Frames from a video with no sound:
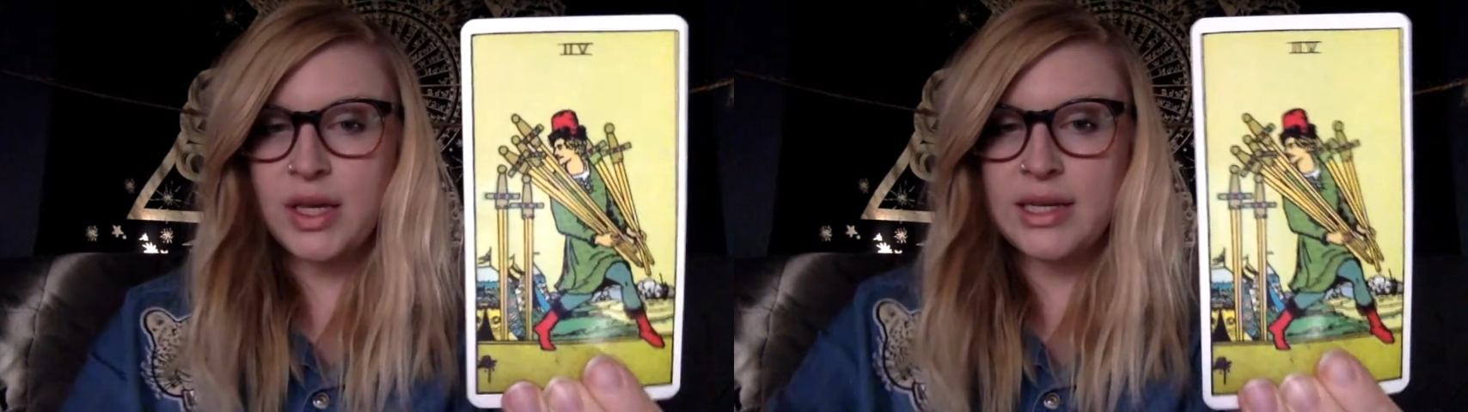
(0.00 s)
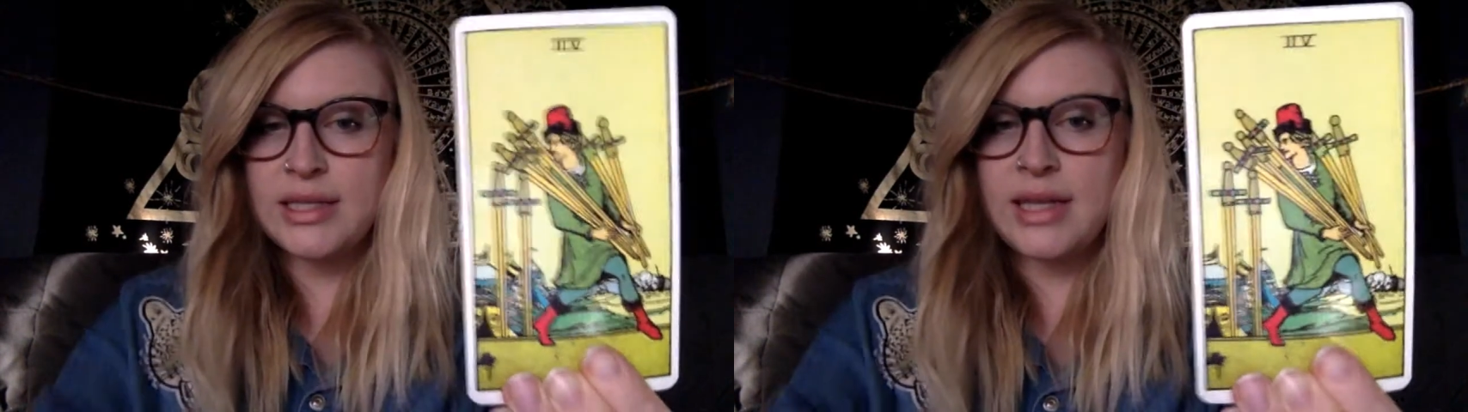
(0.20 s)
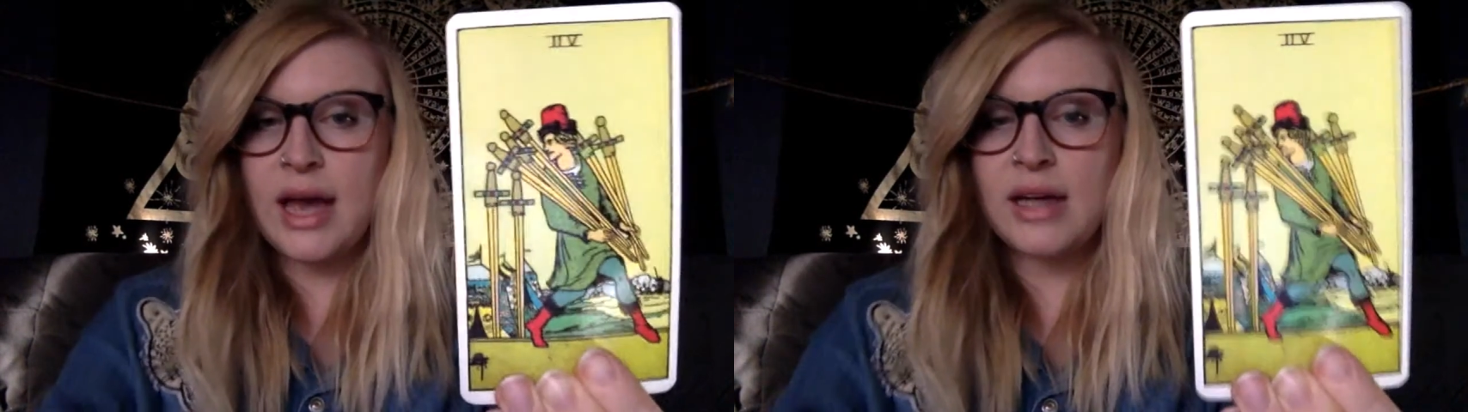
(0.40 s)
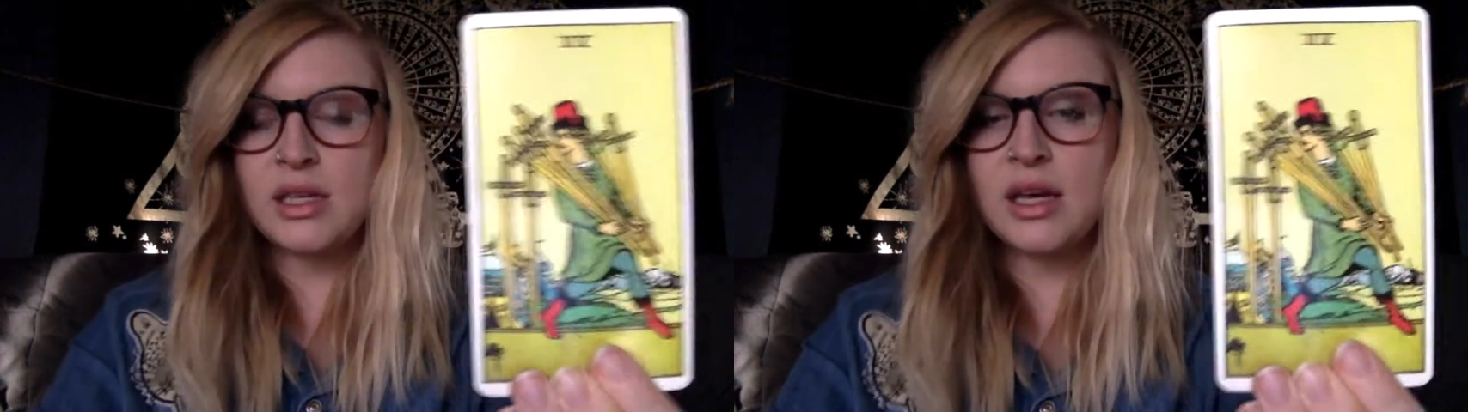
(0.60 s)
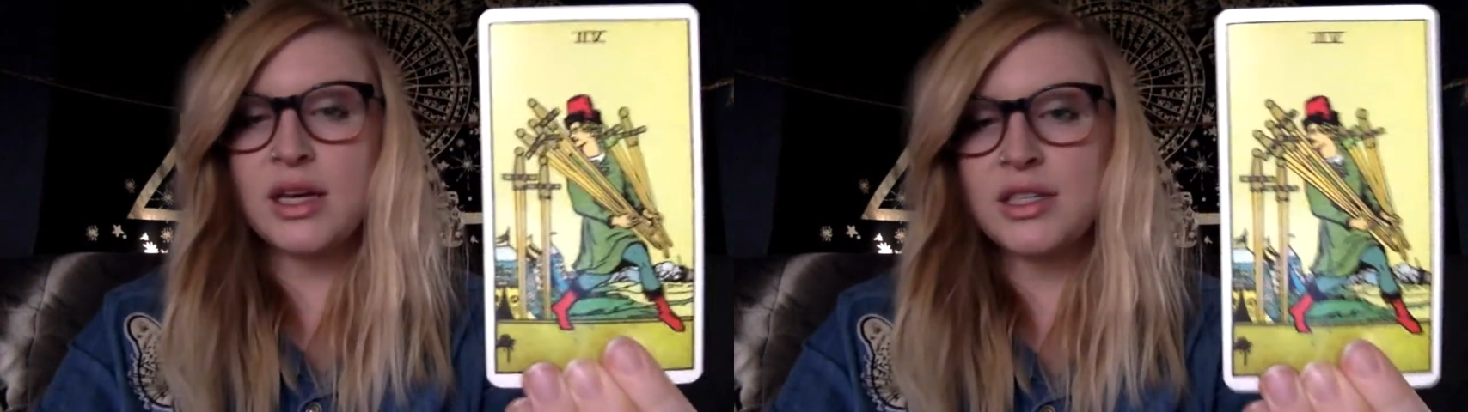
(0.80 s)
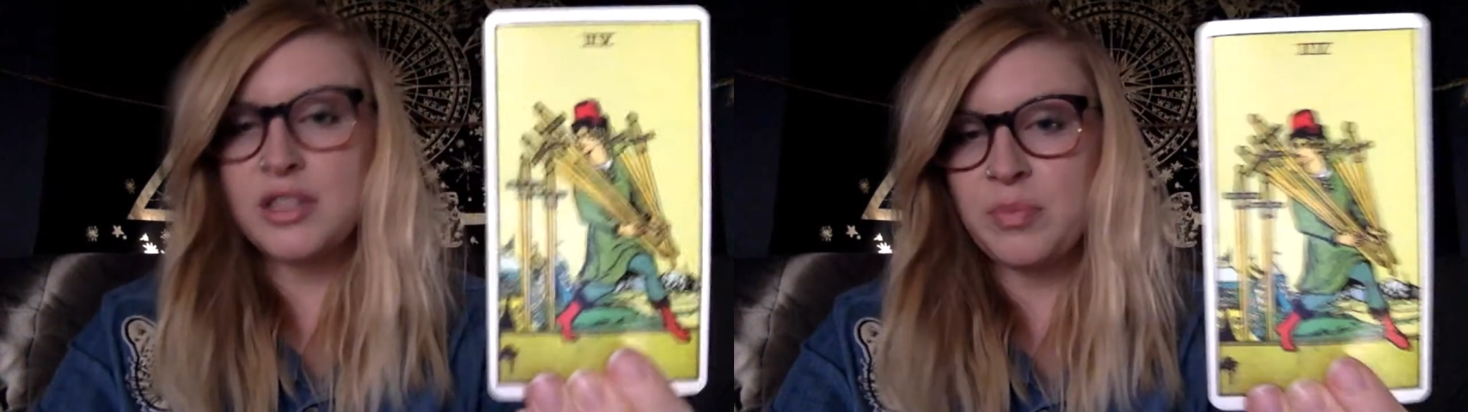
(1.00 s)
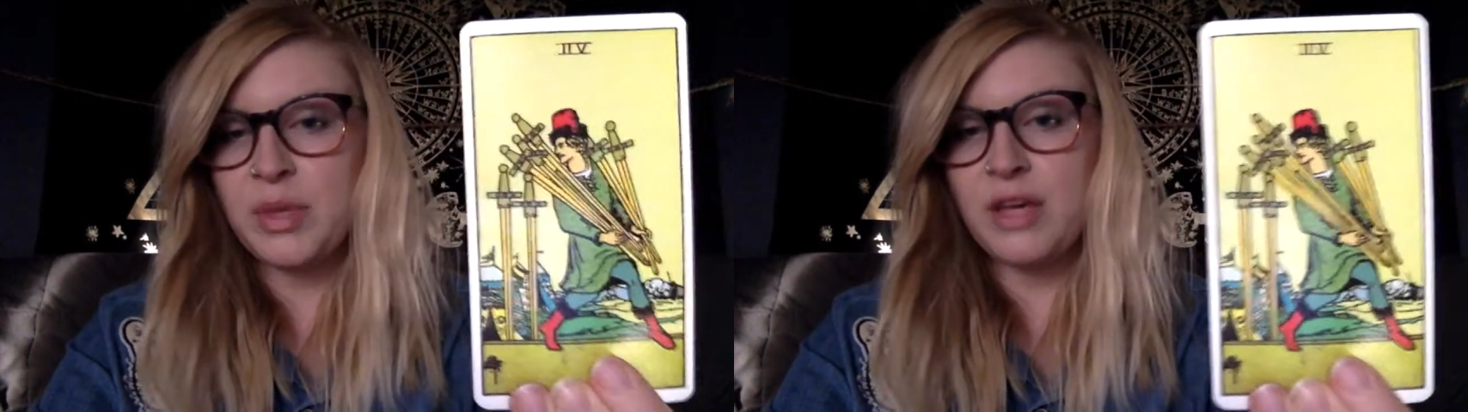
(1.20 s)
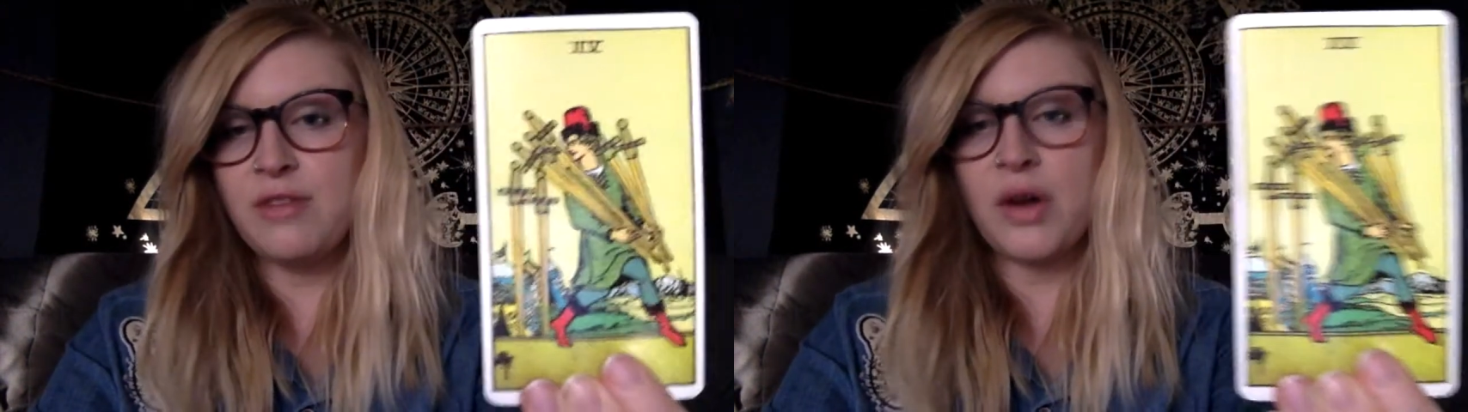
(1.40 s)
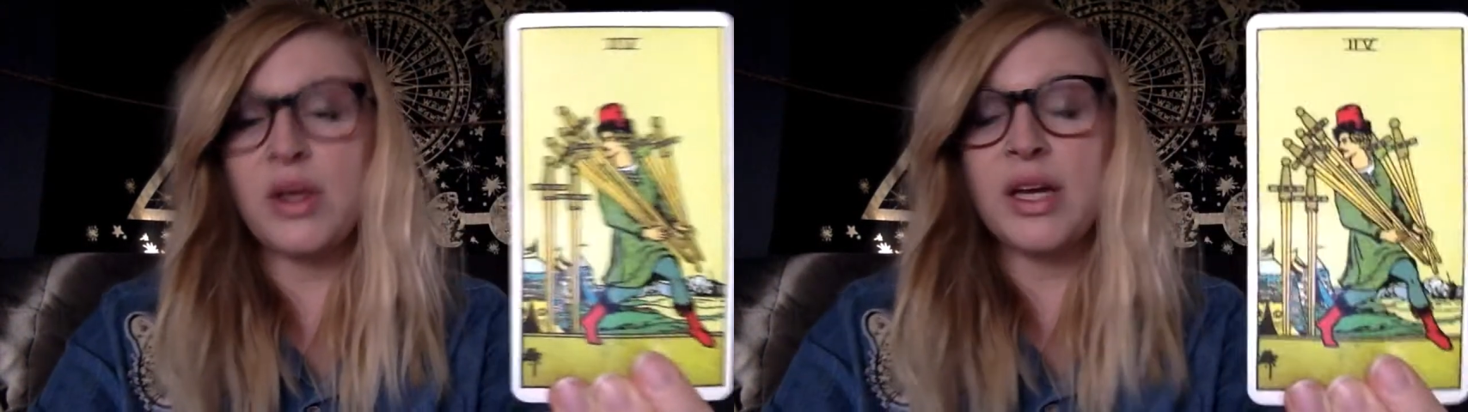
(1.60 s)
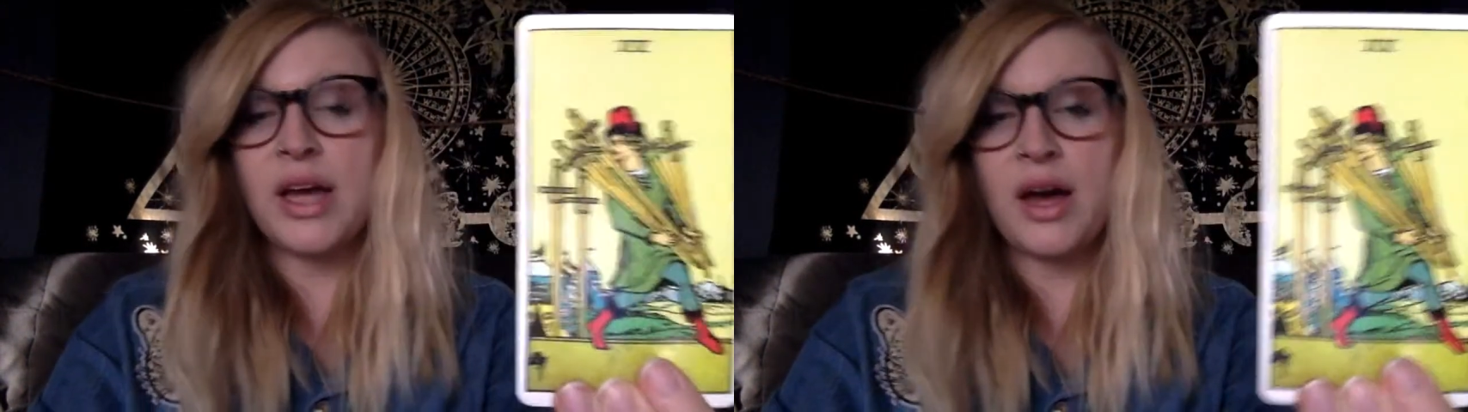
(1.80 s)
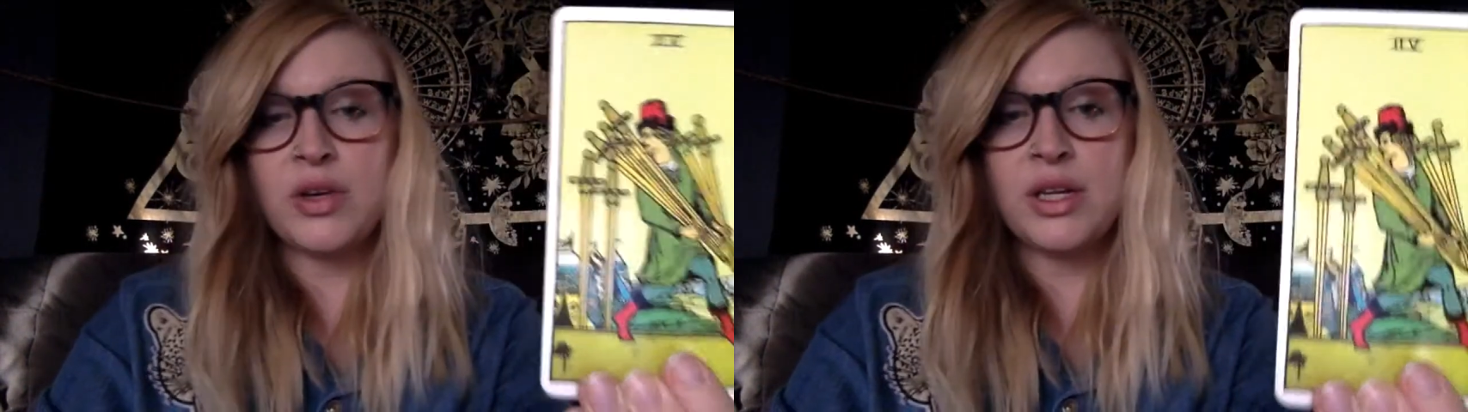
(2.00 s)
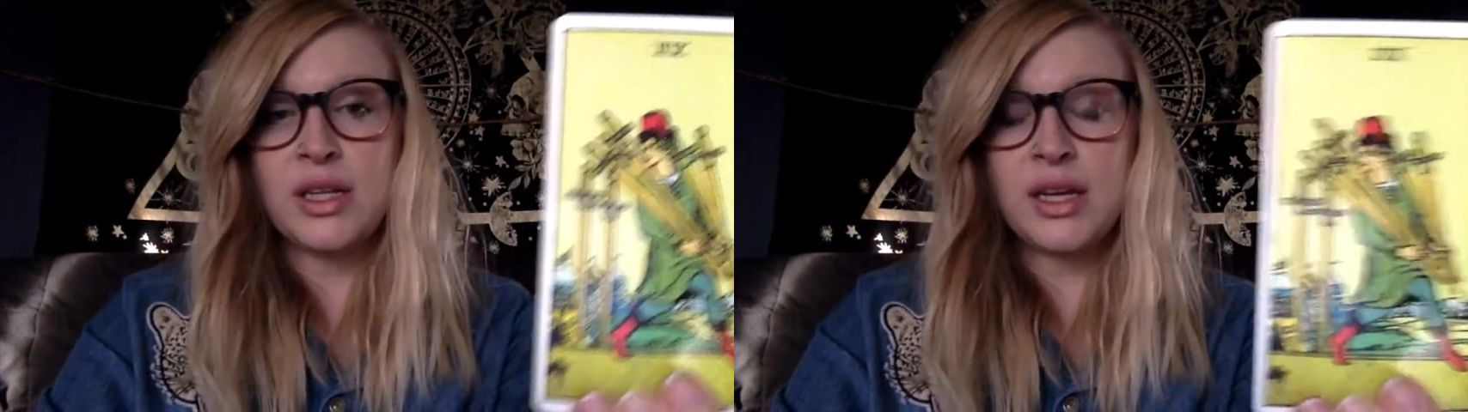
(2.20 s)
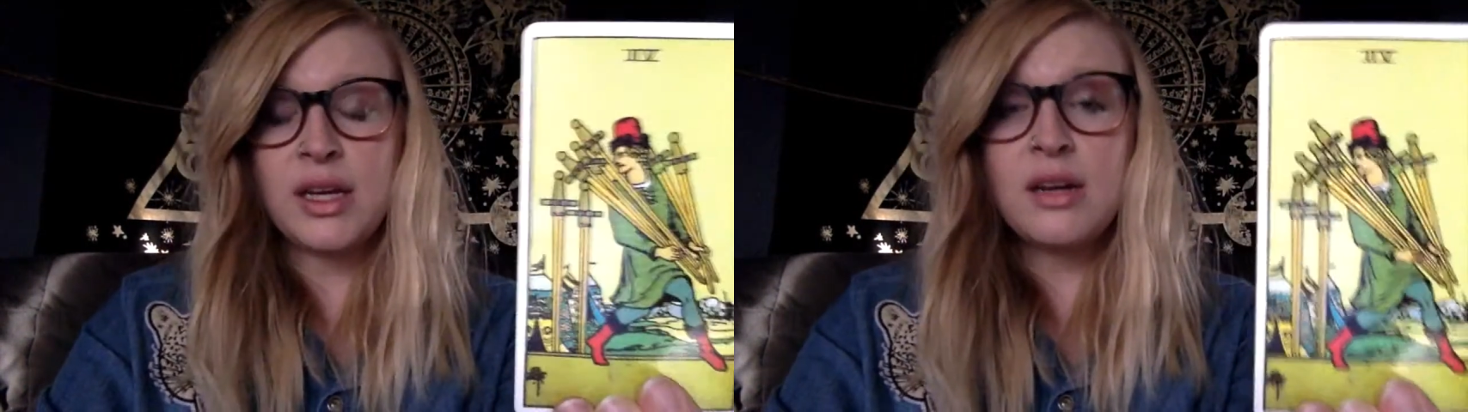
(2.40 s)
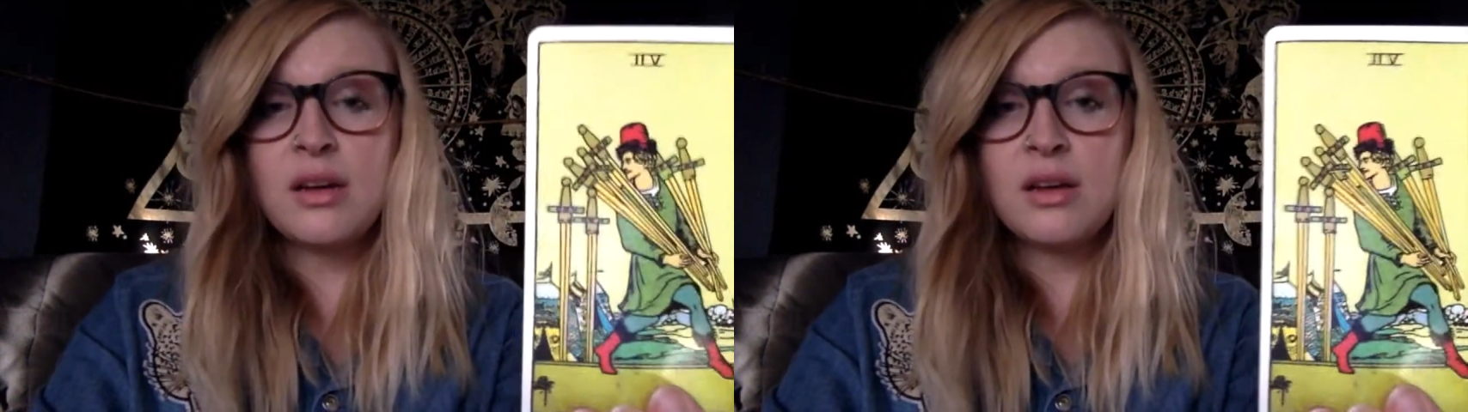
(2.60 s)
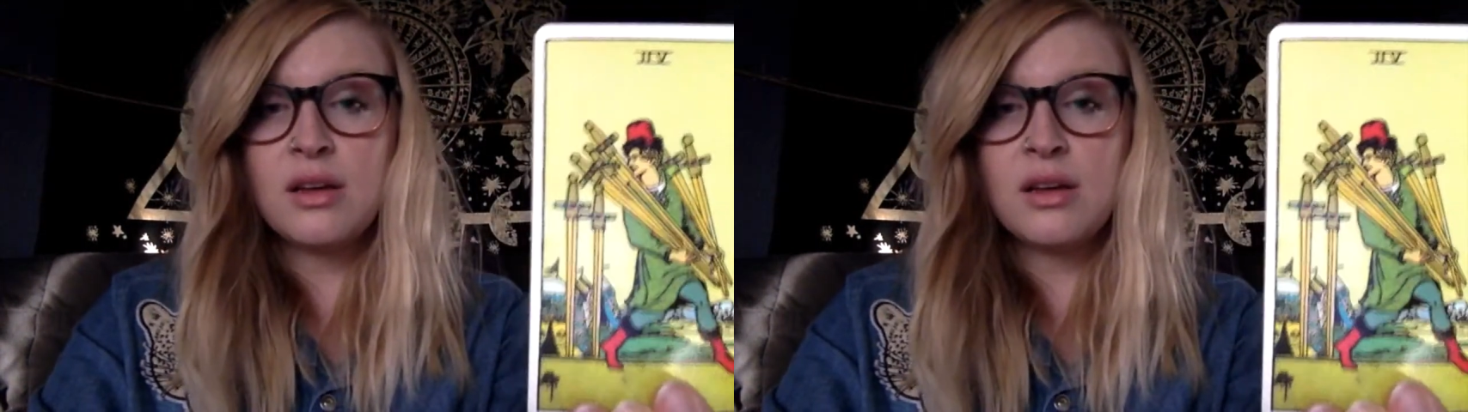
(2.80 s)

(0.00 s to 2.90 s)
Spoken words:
is asking us to be very calculated